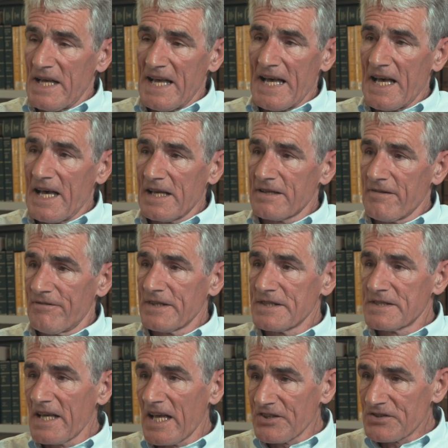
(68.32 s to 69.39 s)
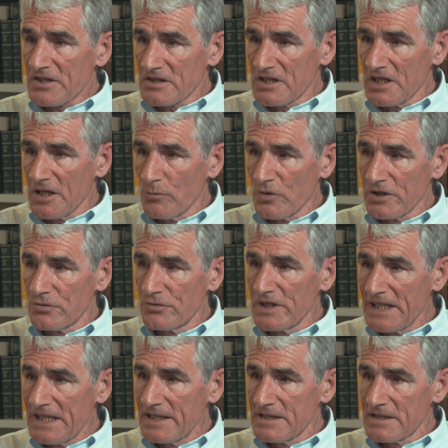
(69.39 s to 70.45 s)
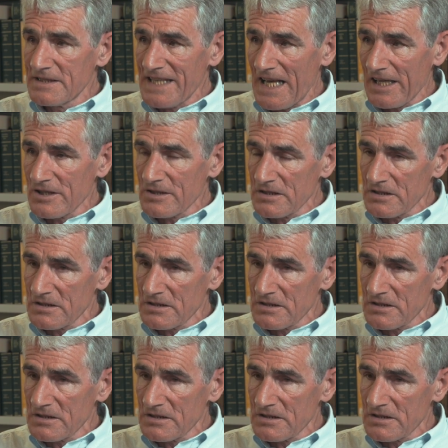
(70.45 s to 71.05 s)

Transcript: had a fantastic team. We had really talented,